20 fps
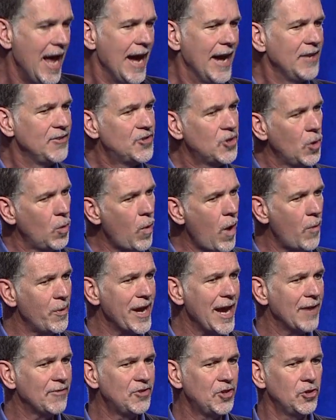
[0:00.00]
And so what
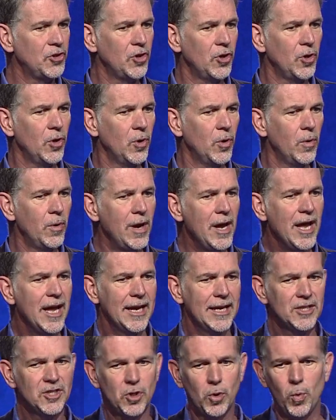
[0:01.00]
we have to do
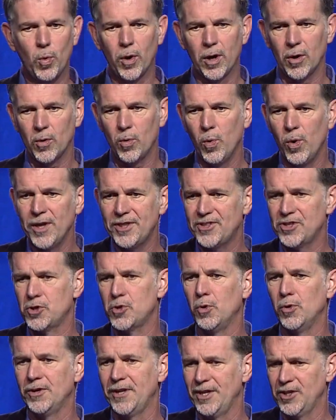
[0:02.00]
is to work with
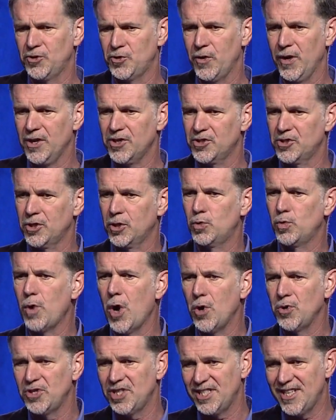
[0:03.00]
school districts to
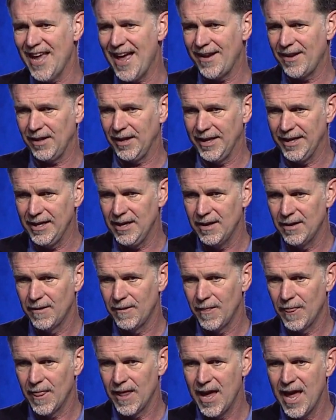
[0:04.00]
grow steadily.
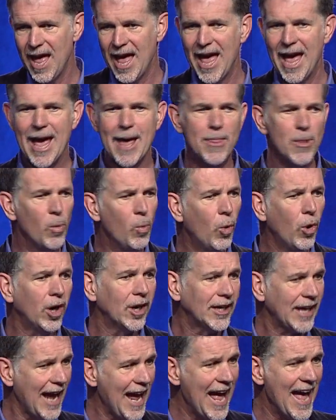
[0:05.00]
And the
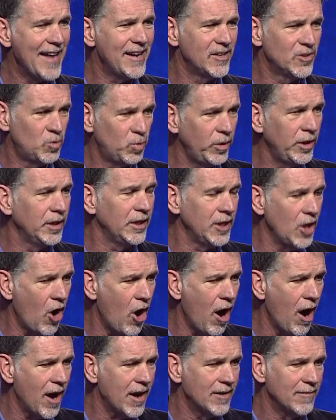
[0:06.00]
work ahead is really
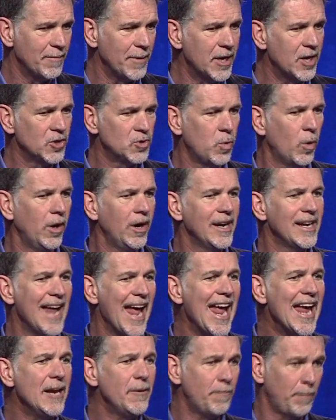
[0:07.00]
hard because we're at
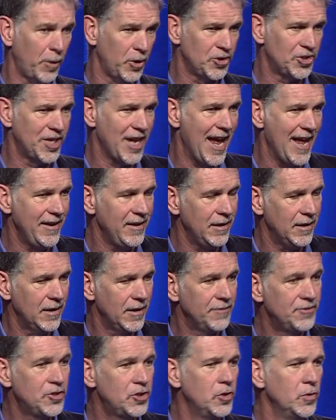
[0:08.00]
8%
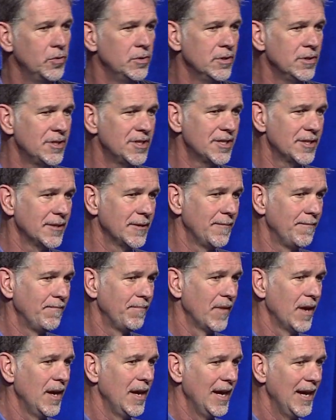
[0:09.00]
of students
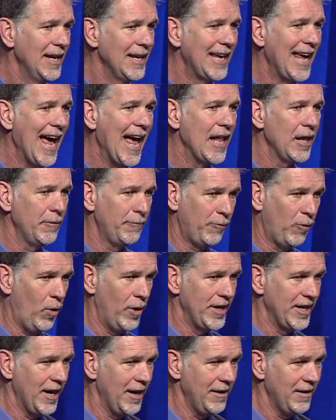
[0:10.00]
in
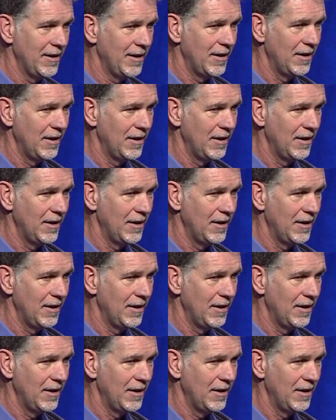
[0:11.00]
California,